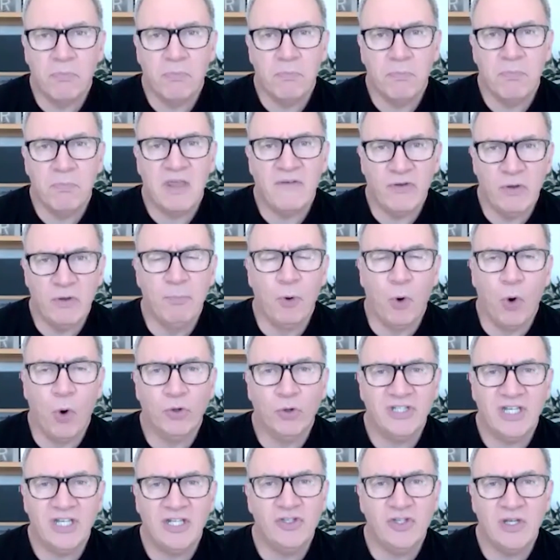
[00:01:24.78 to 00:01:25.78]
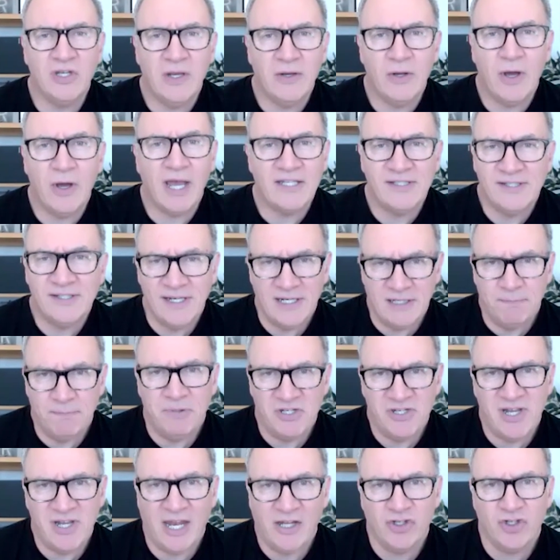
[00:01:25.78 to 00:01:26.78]
if you bought into United,
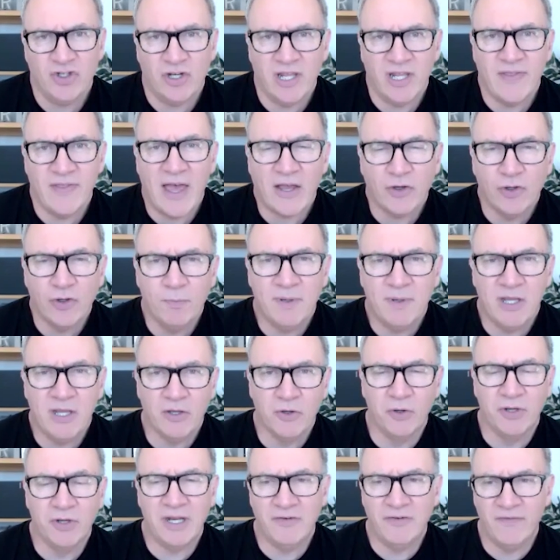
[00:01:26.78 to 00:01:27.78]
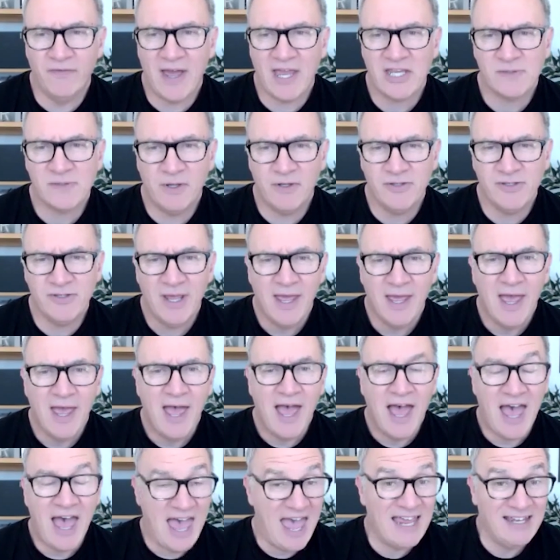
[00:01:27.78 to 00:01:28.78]
potentially that could be a good investment.
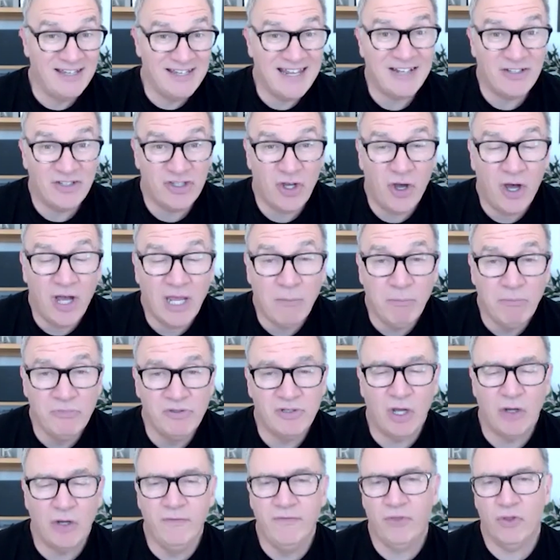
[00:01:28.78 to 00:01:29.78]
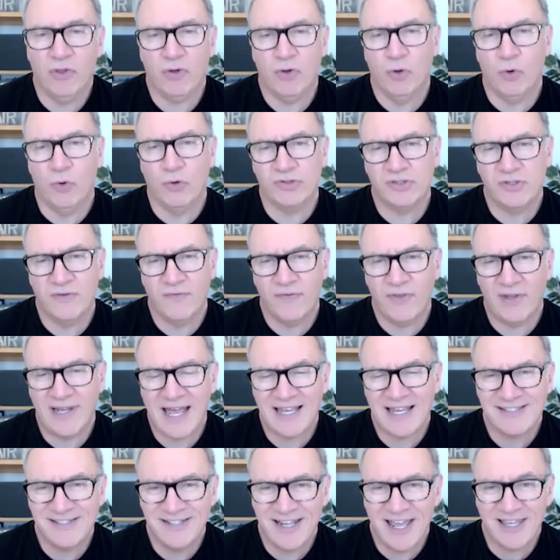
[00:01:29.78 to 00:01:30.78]
And at times over the course of the
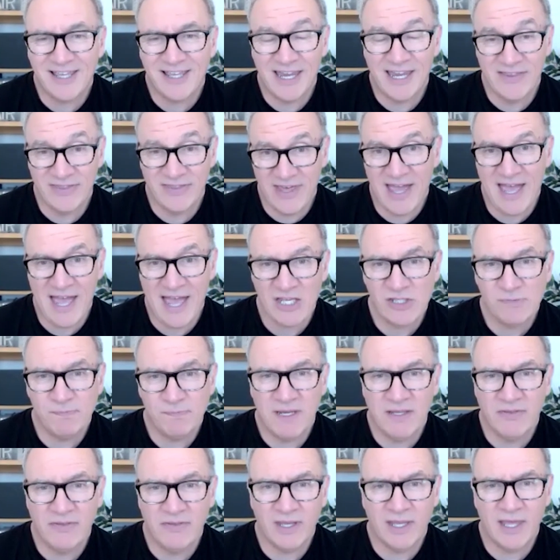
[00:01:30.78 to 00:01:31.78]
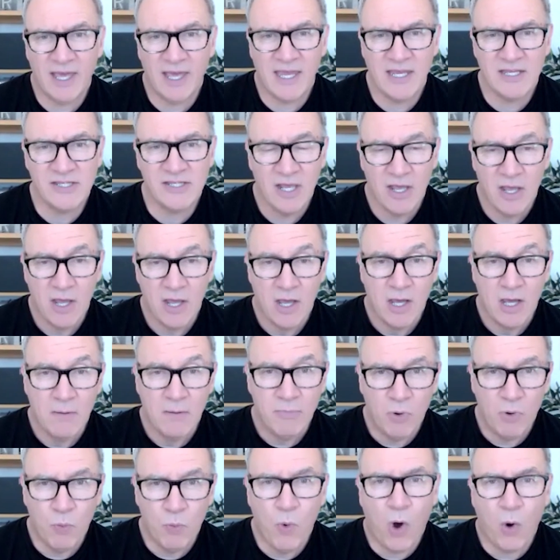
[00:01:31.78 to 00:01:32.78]
last decade, that has been the case.
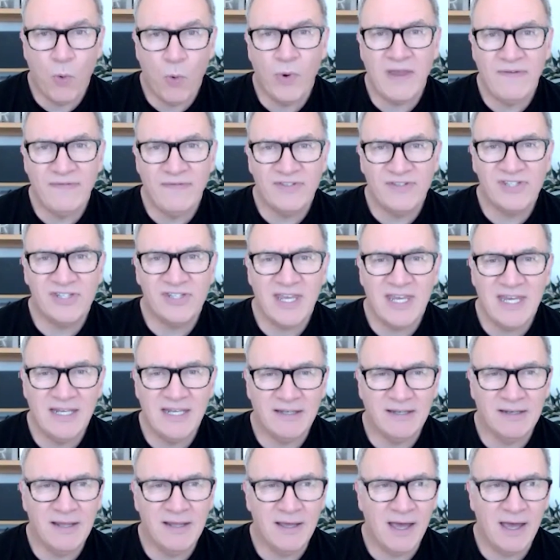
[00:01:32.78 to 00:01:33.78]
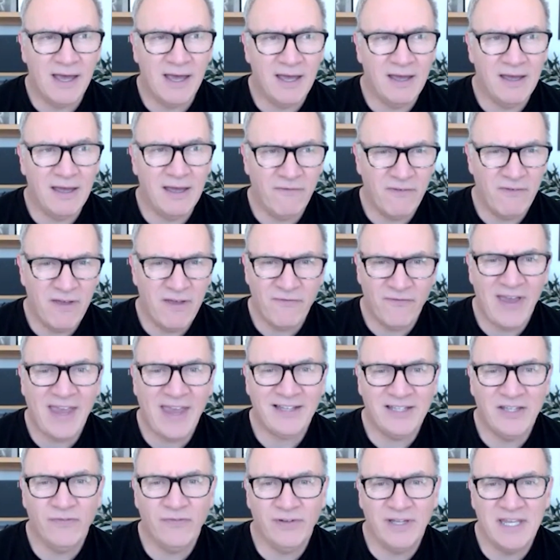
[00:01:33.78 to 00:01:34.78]
But what we've seen
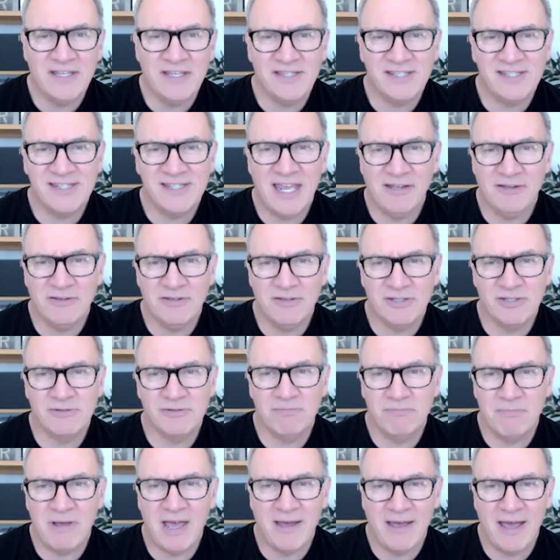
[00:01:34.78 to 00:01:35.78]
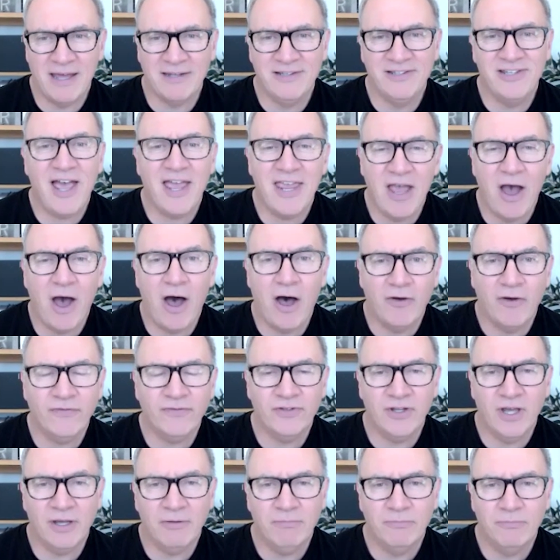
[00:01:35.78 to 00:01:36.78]
effectively since a day
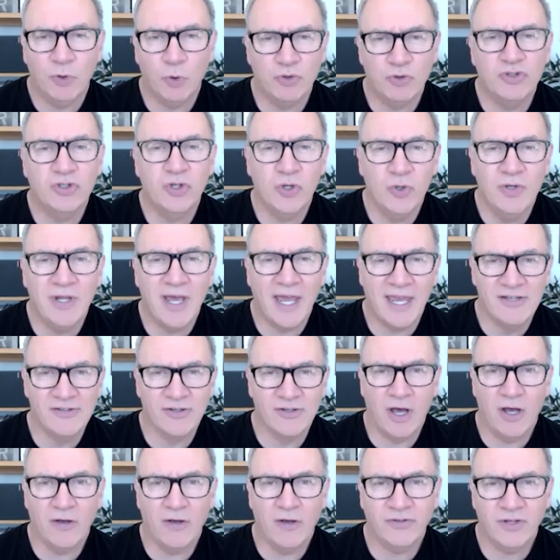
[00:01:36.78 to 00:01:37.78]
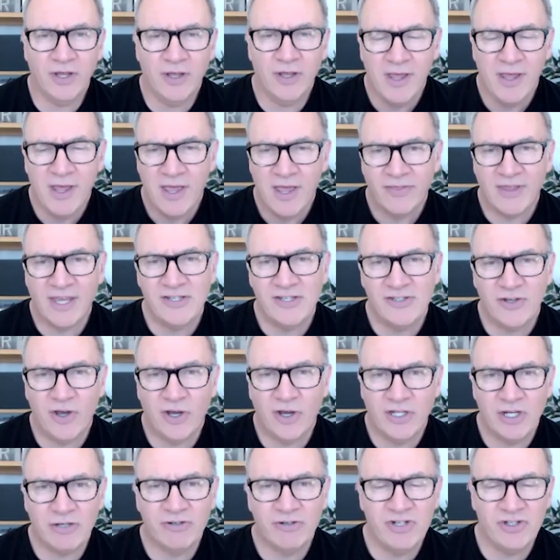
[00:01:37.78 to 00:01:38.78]
after or 2 days after they
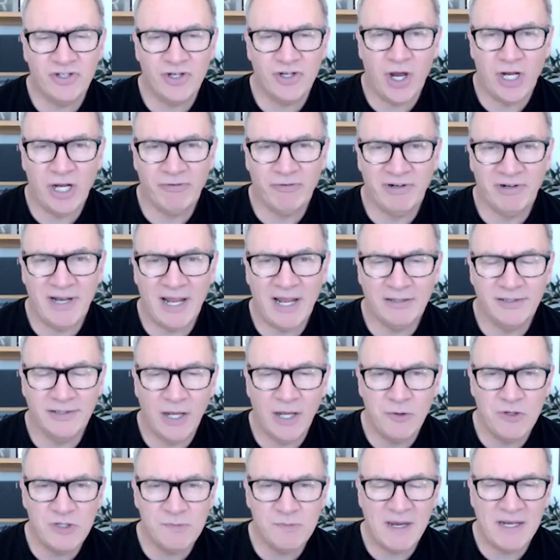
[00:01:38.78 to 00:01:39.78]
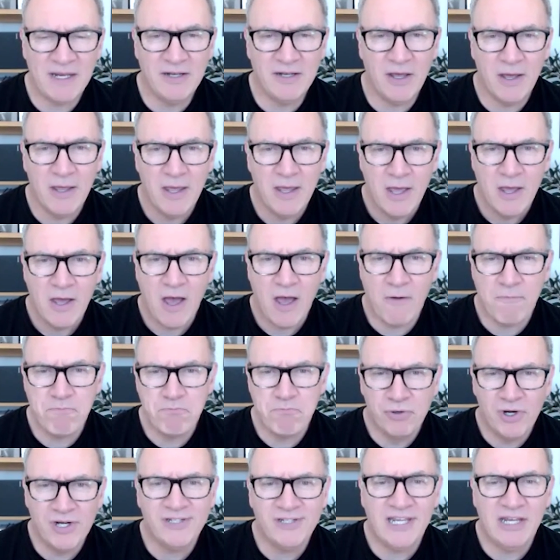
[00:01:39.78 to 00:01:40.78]
signed Cristiano Ronaldo, it's been a
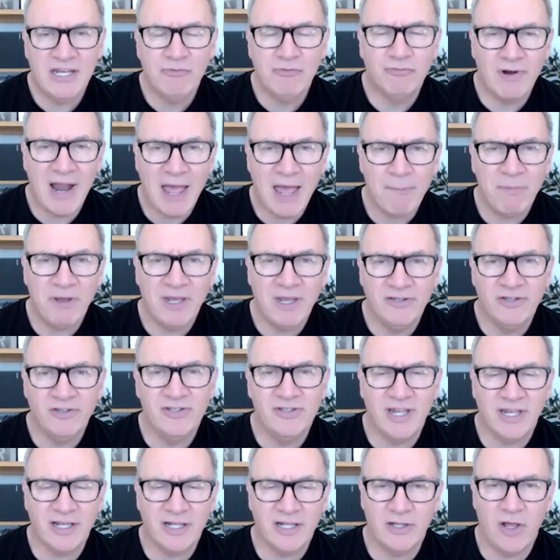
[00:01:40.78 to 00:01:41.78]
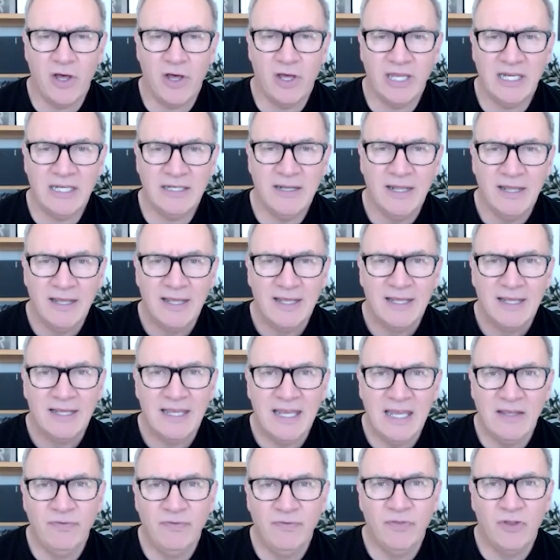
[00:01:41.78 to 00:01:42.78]
pretty rapid decline
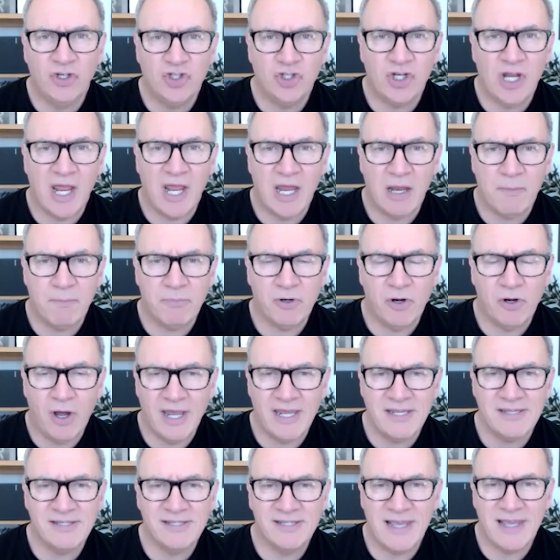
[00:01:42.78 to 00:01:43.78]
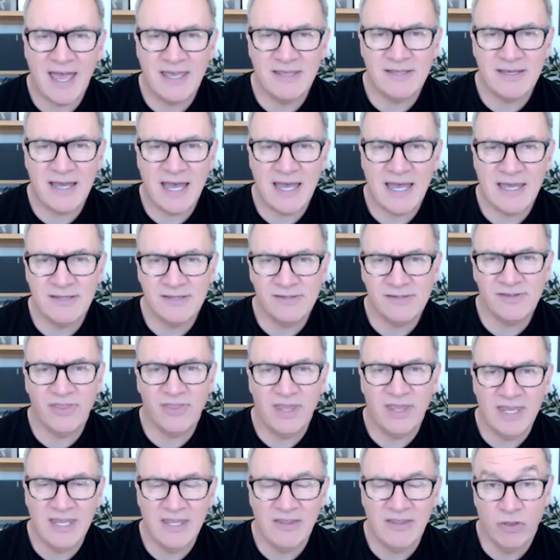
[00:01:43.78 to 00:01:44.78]
in the share price as
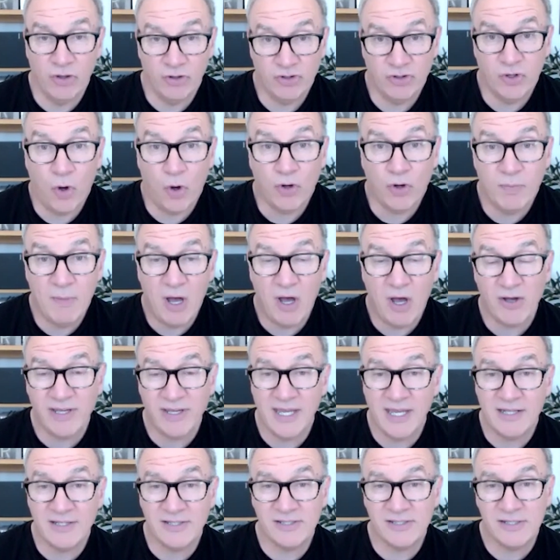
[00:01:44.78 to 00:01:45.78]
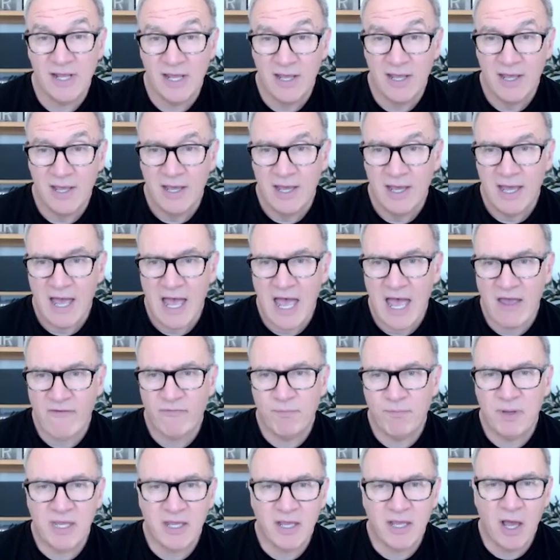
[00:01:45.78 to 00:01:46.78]
the stock markets
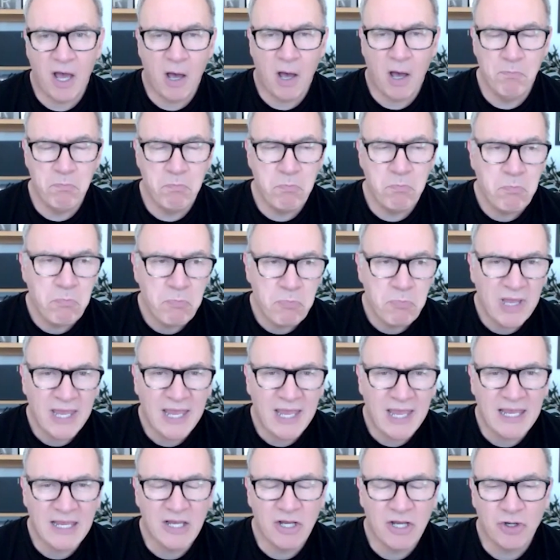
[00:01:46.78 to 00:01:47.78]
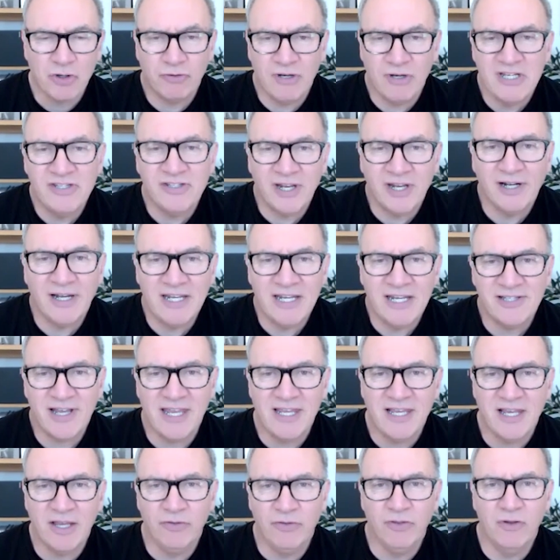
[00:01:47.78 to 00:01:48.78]
have become increasingly
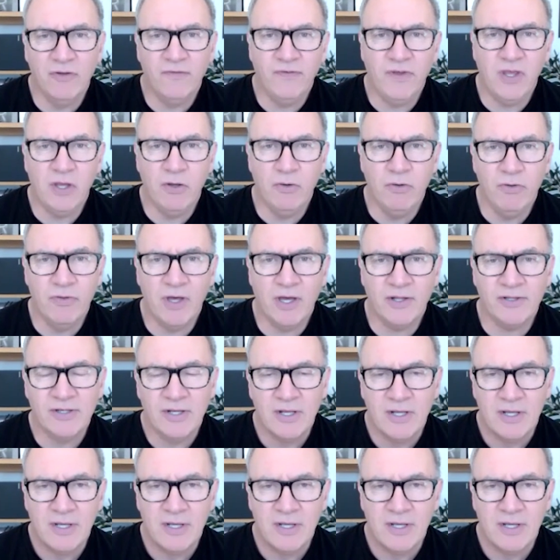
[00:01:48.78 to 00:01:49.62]
taken the view that